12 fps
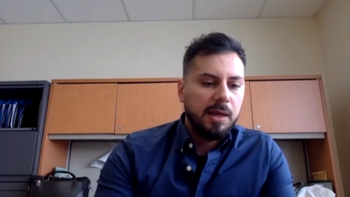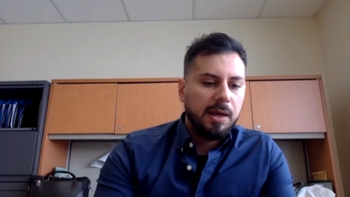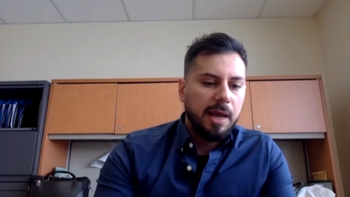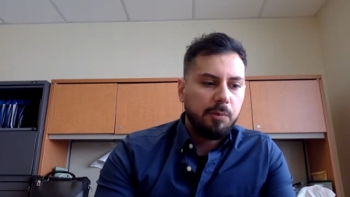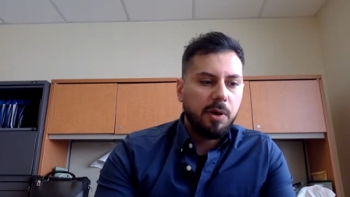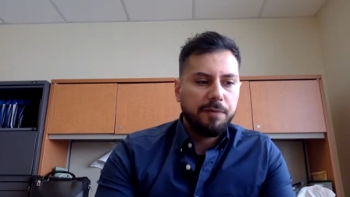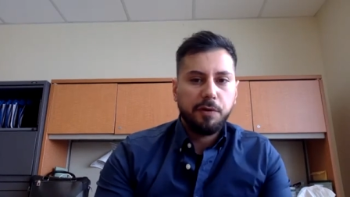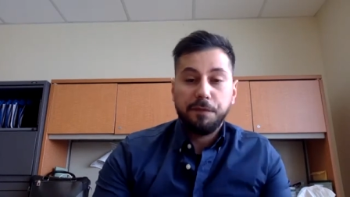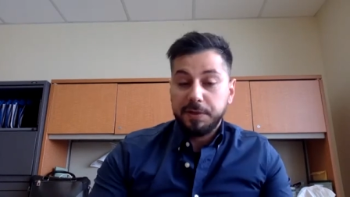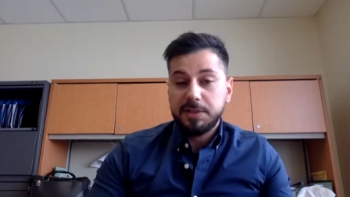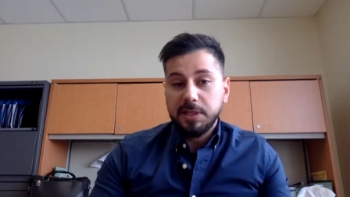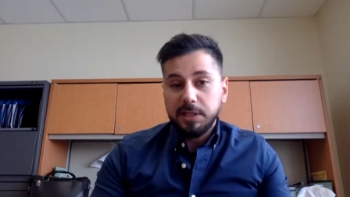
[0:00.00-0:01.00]
However, to
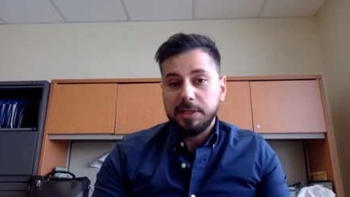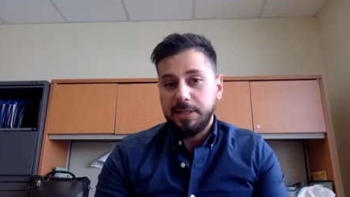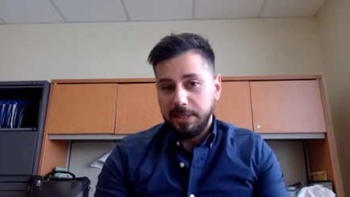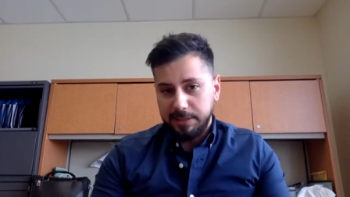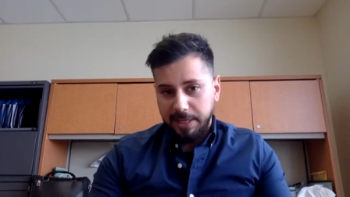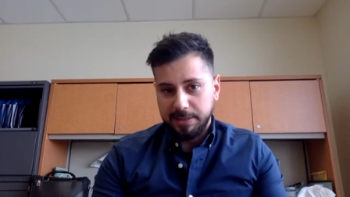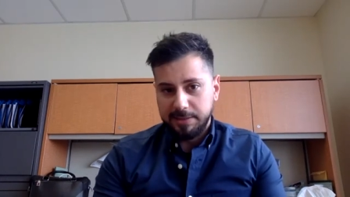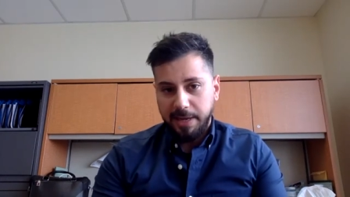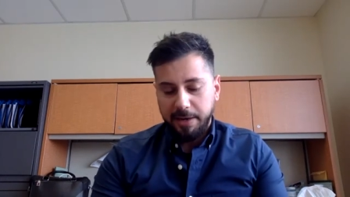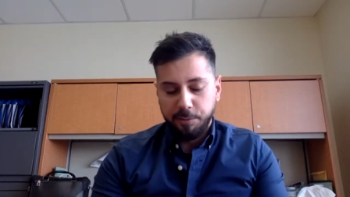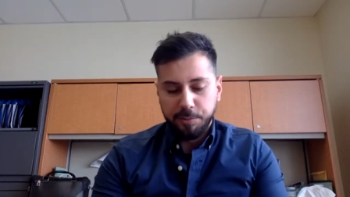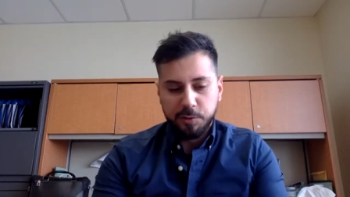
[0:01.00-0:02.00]
facilitate that
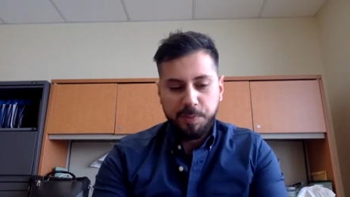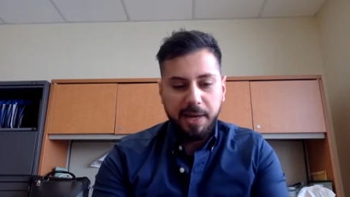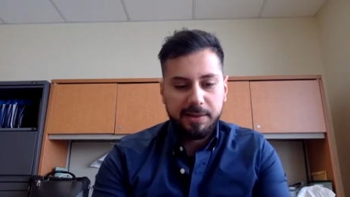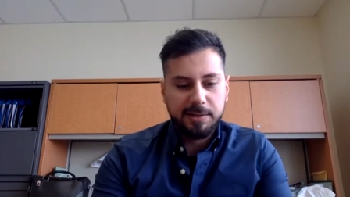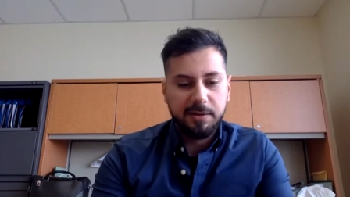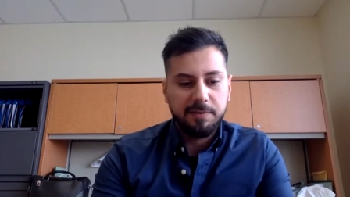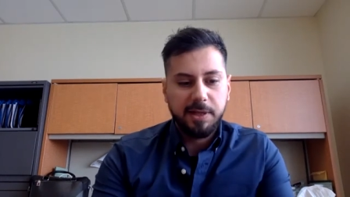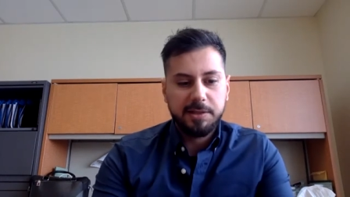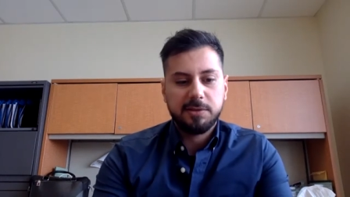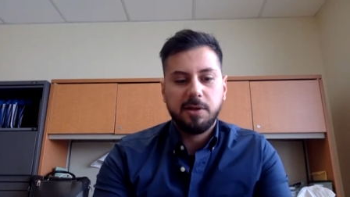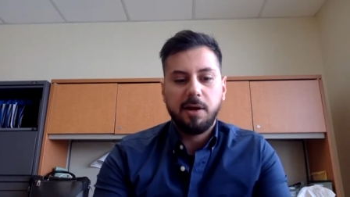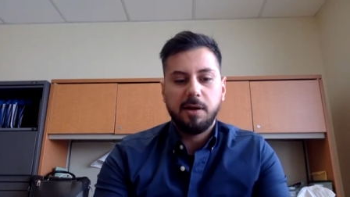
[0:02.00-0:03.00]
entire perspective, let's
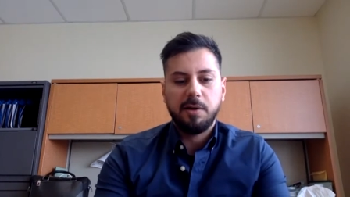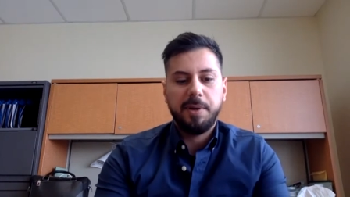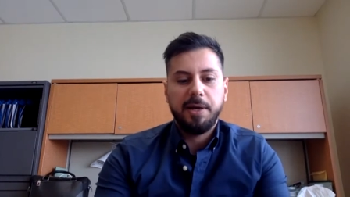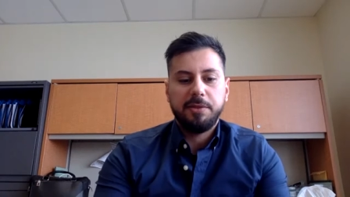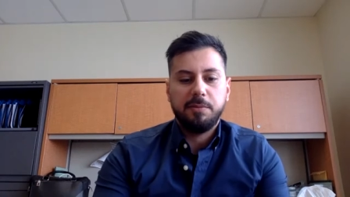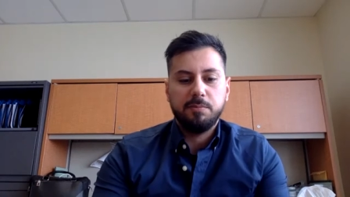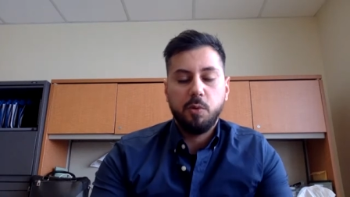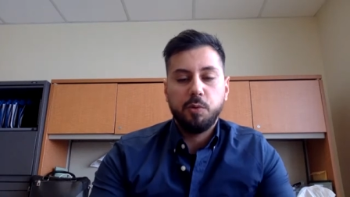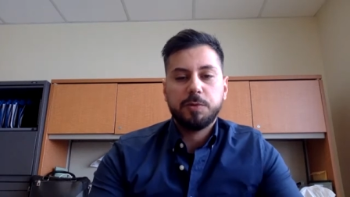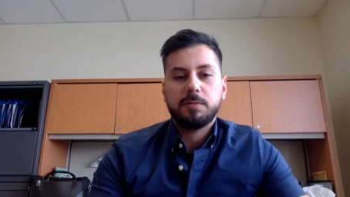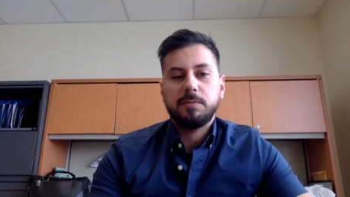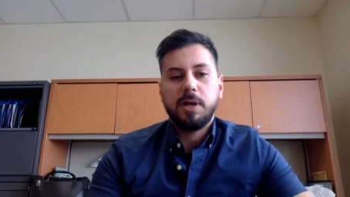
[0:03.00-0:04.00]
talk about the
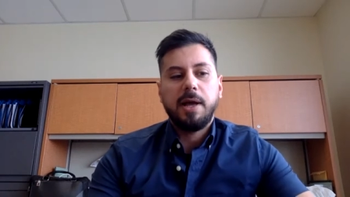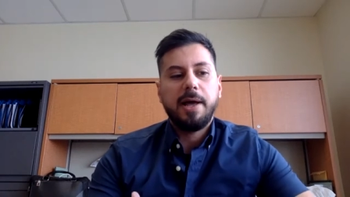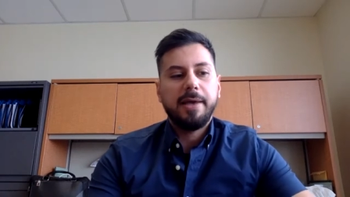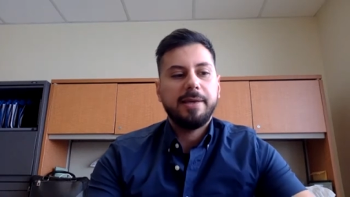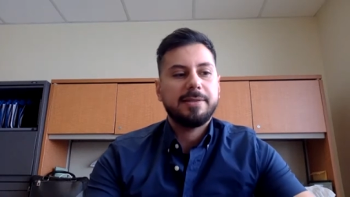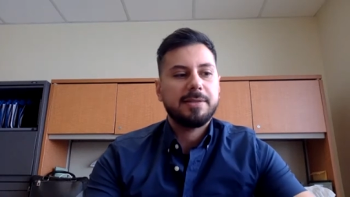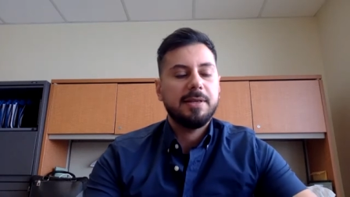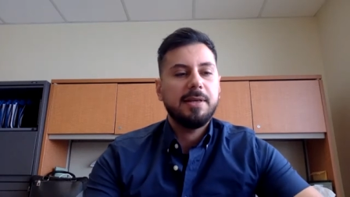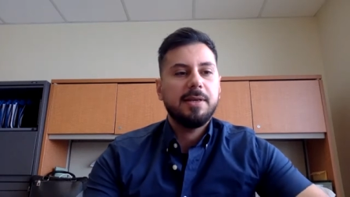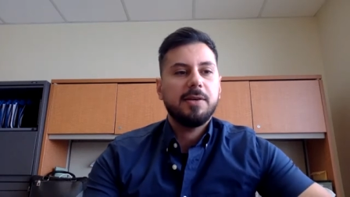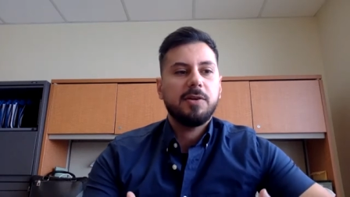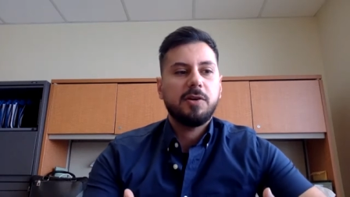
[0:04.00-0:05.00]
most highest
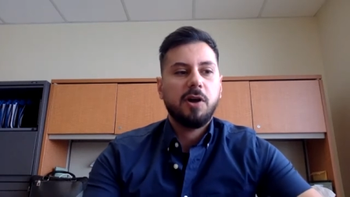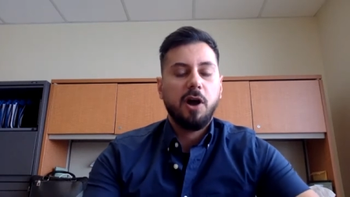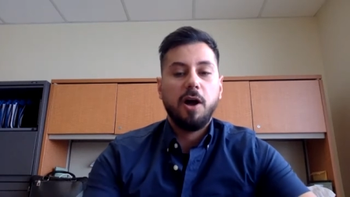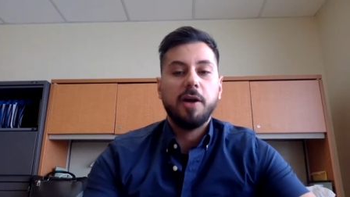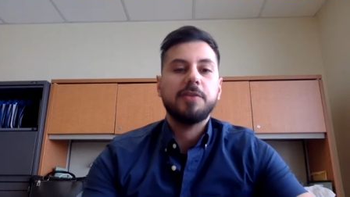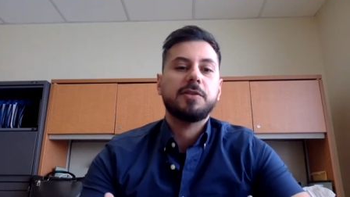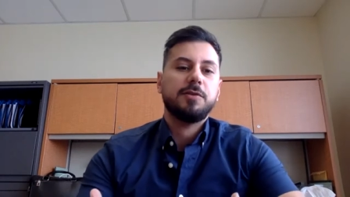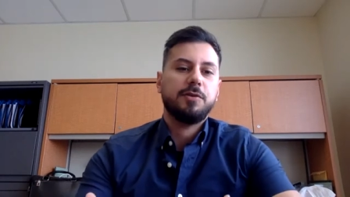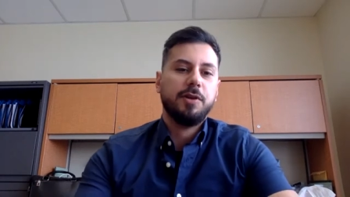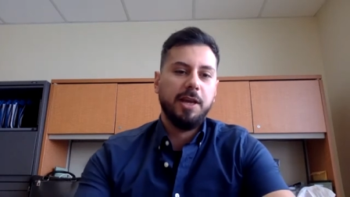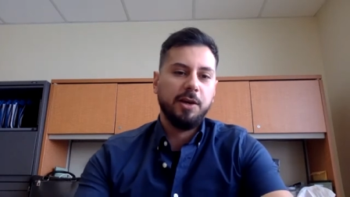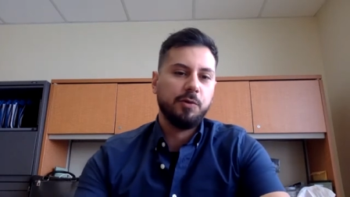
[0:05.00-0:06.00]
cause to
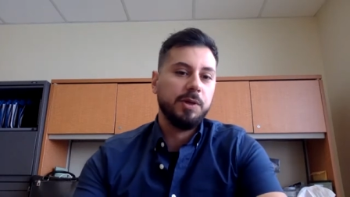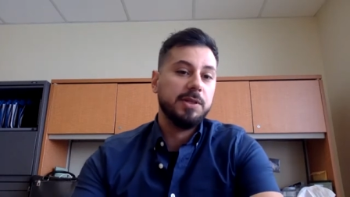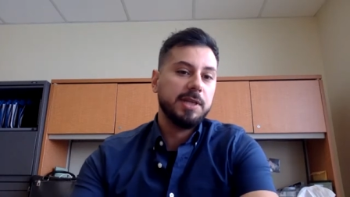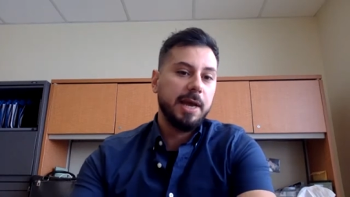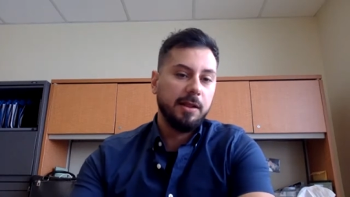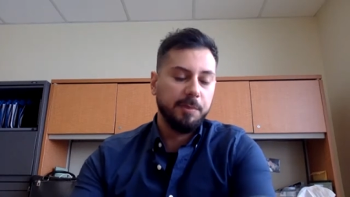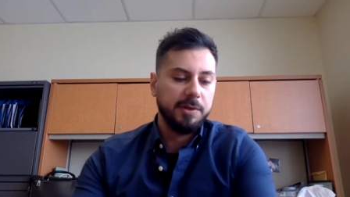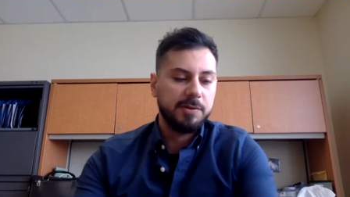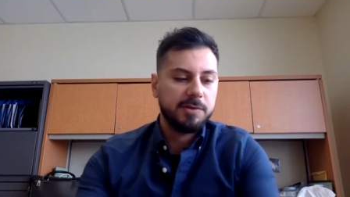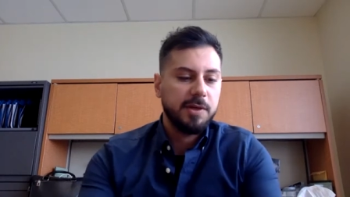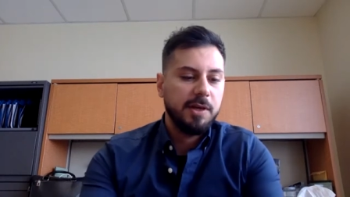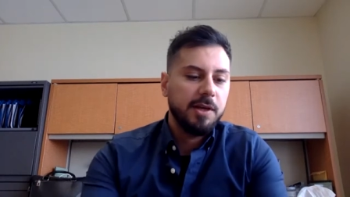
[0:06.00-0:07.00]
increase elements.